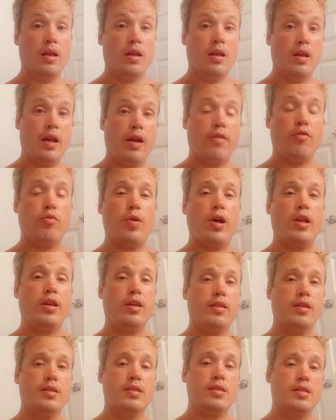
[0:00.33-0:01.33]
Hey everybody,
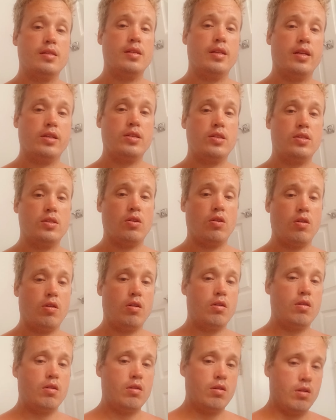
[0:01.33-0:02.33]
this is
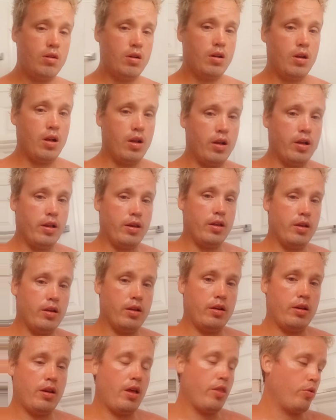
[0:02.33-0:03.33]
NickStar on
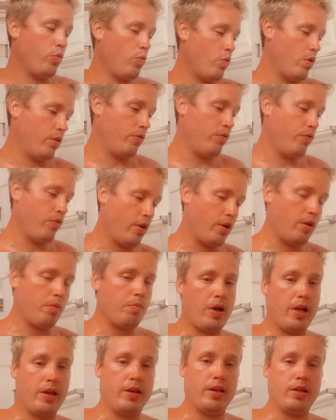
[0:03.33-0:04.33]
another one of
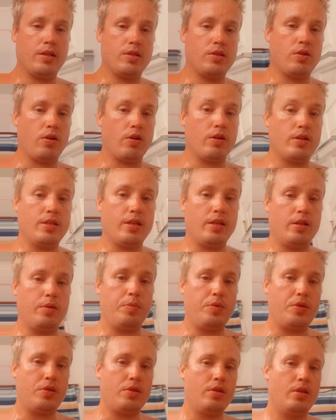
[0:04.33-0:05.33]
my NickStar
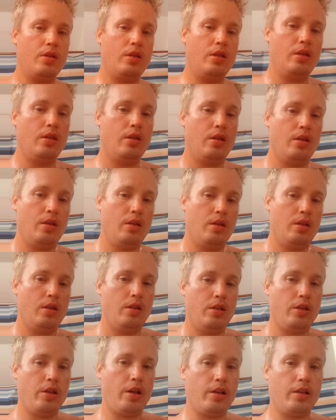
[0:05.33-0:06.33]
tips.
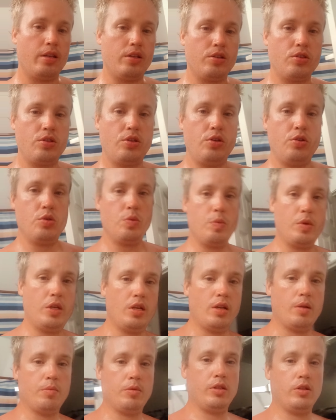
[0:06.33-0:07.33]
You have to excuse me,
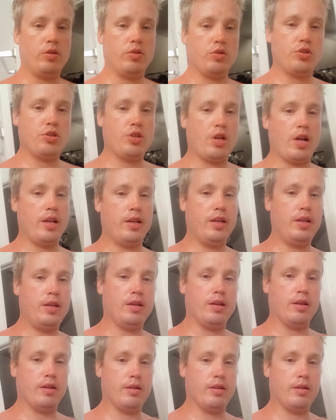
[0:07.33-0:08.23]
I'm a little shiny.